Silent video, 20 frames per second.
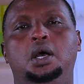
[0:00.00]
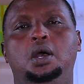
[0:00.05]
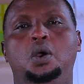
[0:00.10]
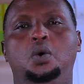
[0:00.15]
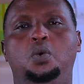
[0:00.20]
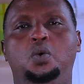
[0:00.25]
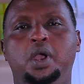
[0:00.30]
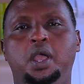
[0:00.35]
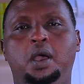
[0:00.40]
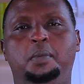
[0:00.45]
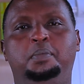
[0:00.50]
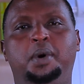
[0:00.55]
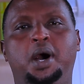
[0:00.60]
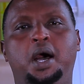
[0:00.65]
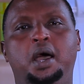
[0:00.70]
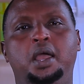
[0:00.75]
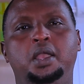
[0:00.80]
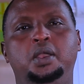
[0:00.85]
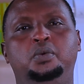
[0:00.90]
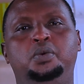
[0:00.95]

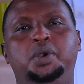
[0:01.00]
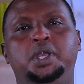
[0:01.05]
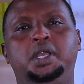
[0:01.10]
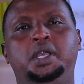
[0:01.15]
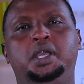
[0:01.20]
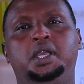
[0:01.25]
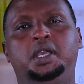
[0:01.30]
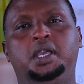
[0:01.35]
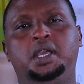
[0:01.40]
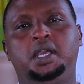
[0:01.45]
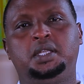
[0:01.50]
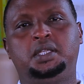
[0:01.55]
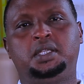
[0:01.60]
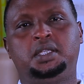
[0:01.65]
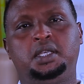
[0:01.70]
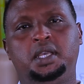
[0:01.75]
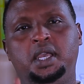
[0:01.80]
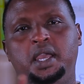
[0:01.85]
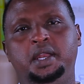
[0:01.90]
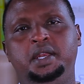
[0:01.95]
whereby we get
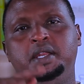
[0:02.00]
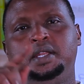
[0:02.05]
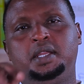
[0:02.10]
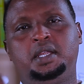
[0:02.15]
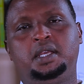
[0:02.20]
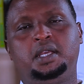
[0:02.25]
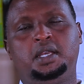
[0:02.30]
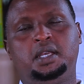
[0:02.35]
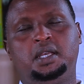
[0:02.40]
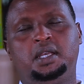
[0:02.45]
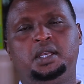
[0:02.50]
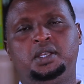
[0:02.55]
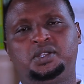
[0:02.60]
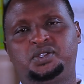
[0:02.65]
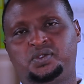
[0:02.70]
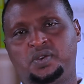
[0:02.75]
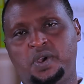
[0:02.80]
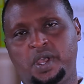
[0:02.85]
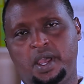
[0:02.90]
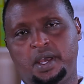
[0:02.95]
n
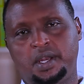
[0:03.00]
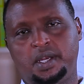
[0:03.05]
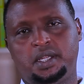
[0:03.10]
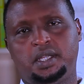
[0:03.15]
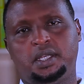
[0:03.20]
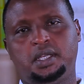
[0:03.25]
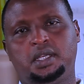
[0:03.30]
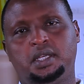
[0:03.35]
squared.